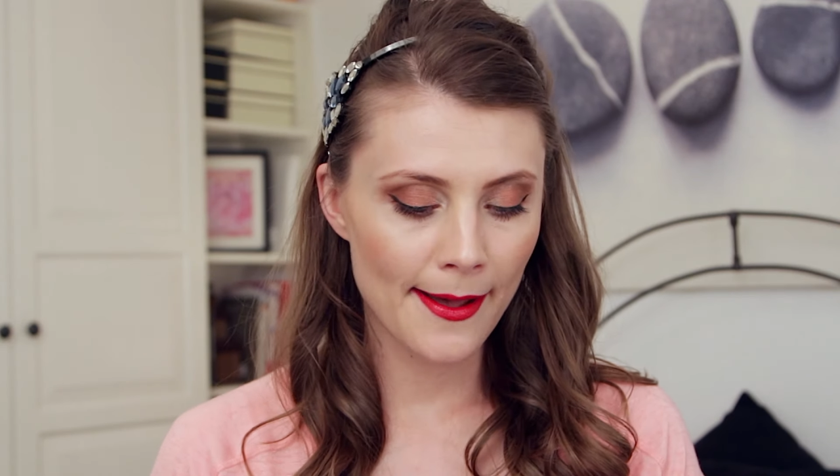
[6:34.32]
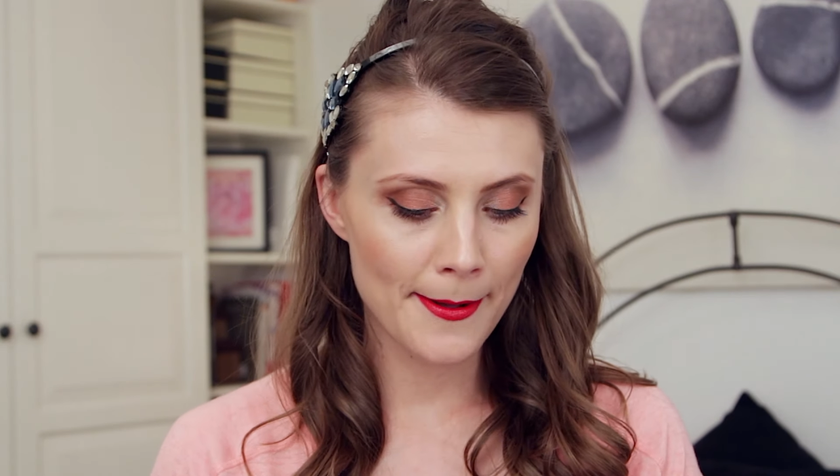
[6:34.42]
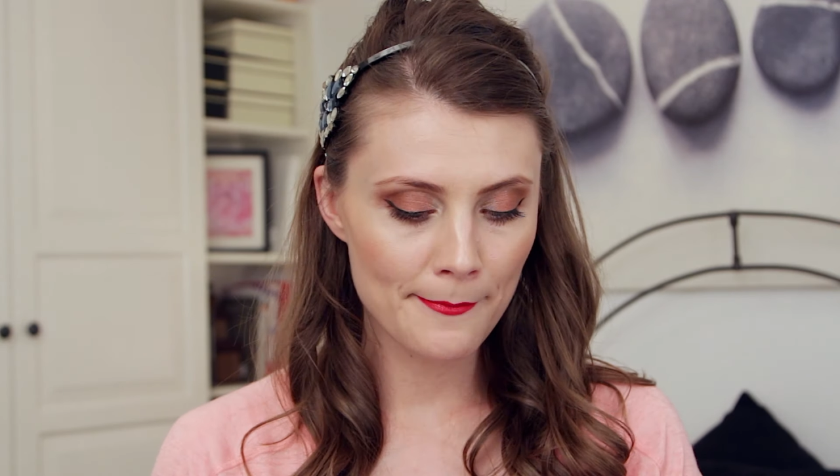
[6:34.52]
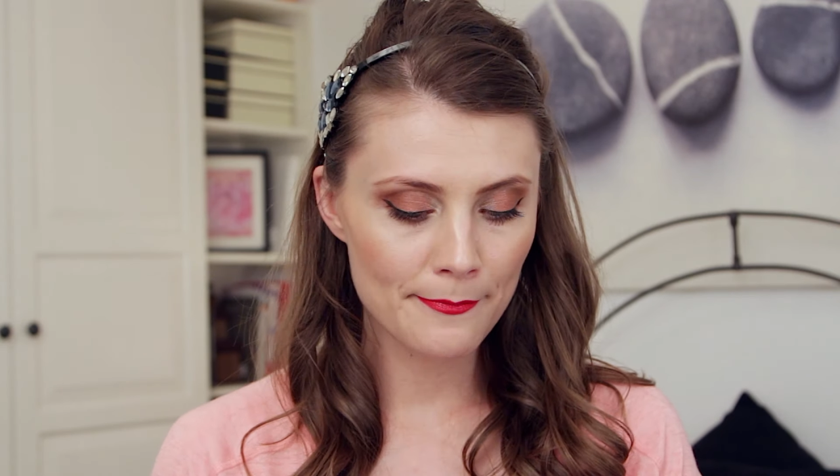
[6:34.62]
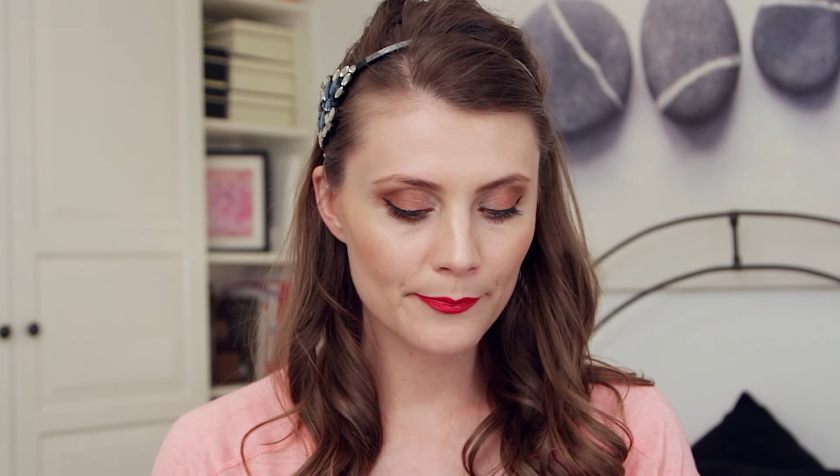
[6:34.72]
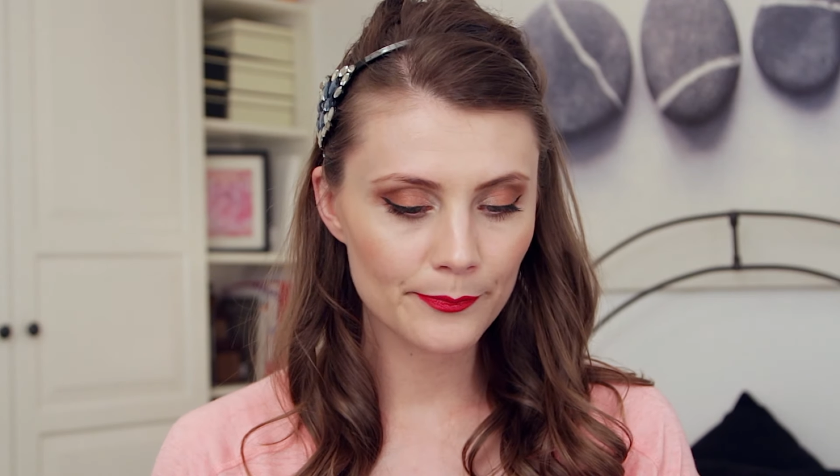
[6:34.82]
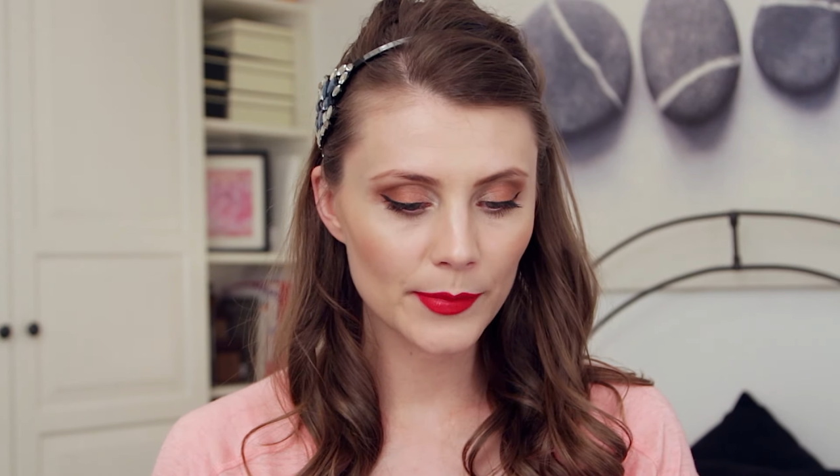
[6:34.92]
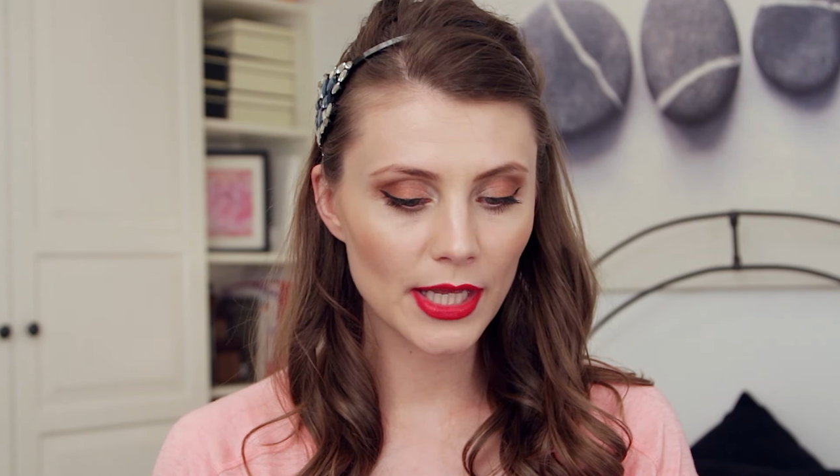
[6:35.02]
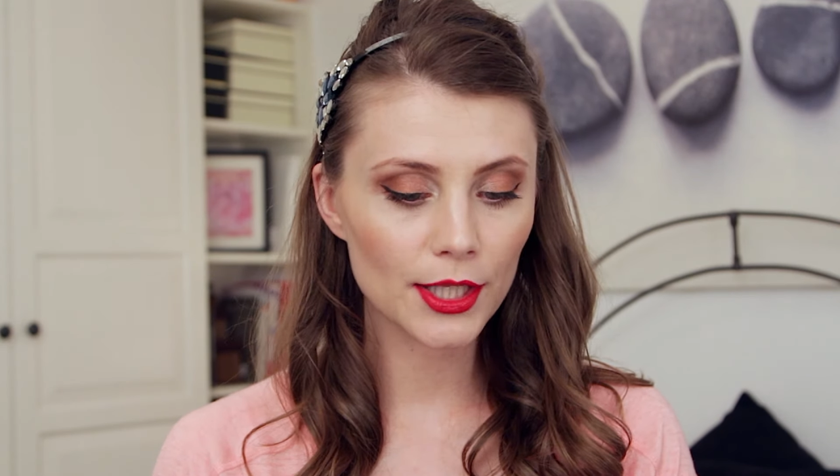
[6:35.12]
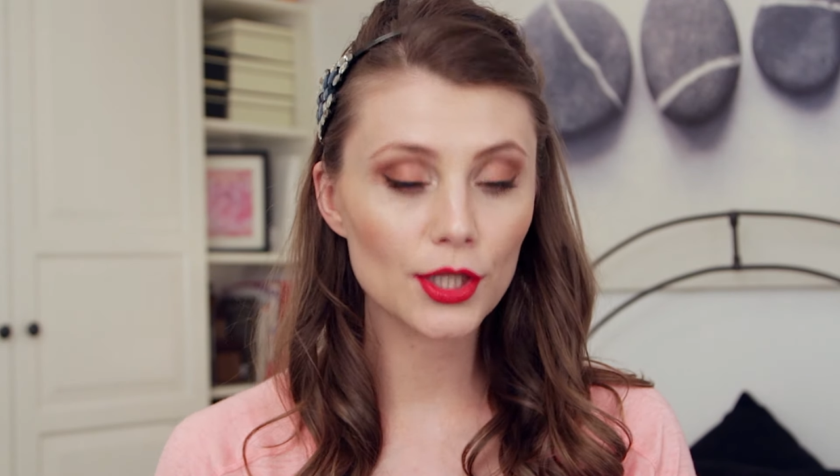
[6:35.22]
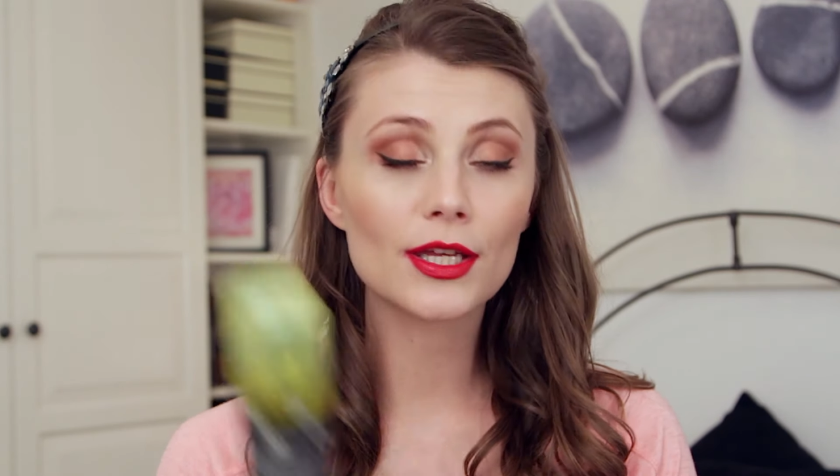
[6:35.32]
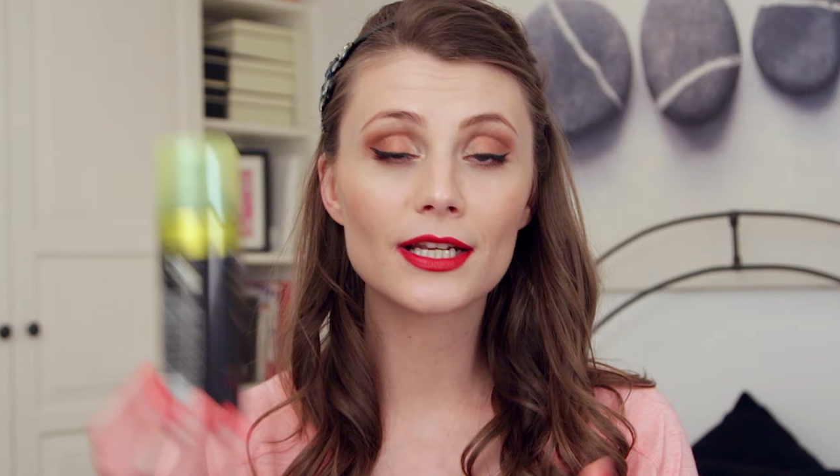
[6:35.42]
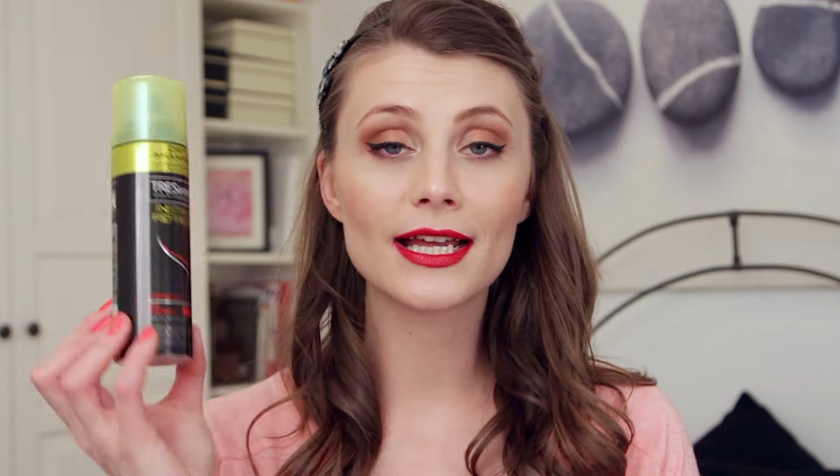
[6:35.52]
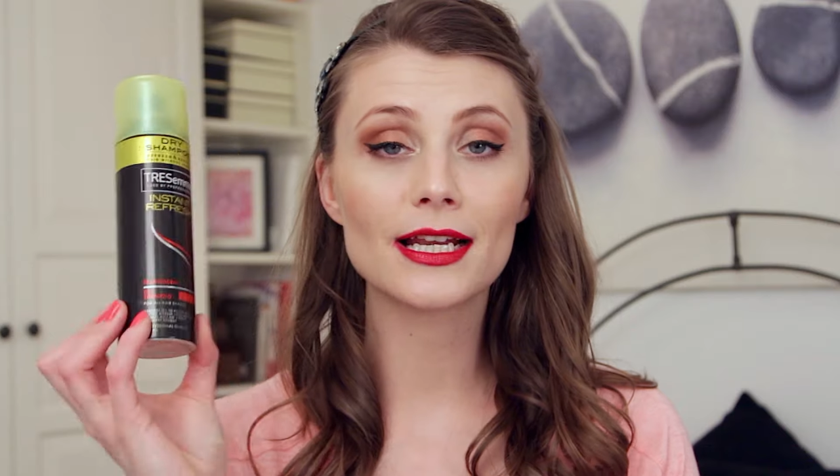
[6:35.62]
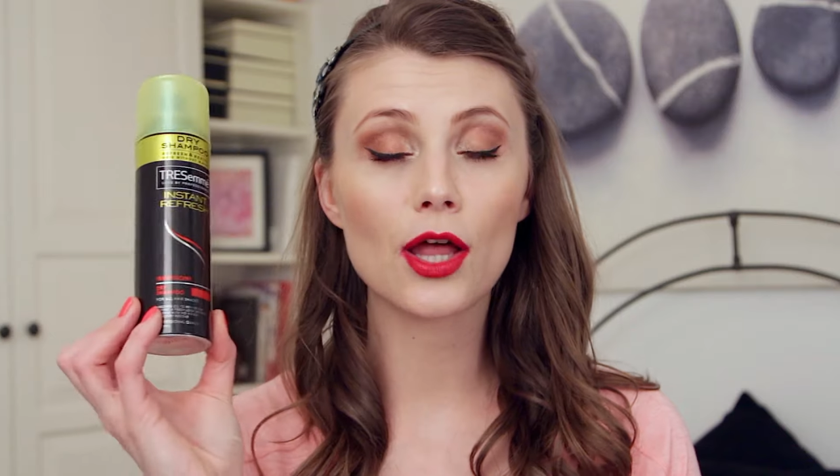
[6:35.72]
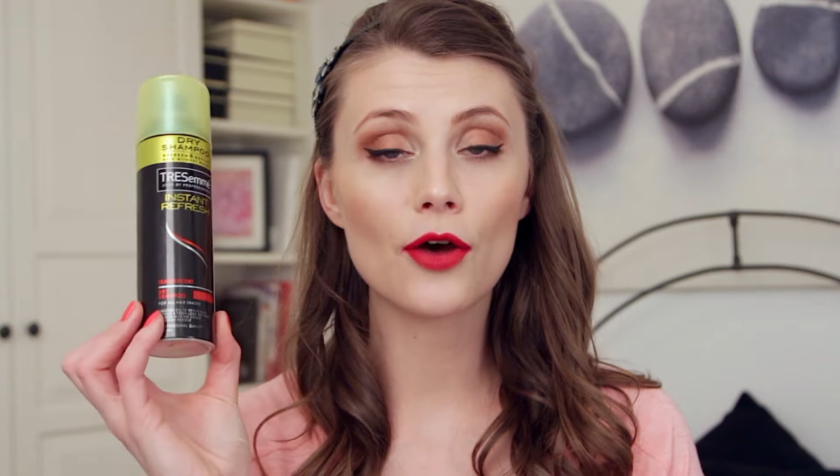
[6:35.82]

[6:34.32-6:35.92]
You can get it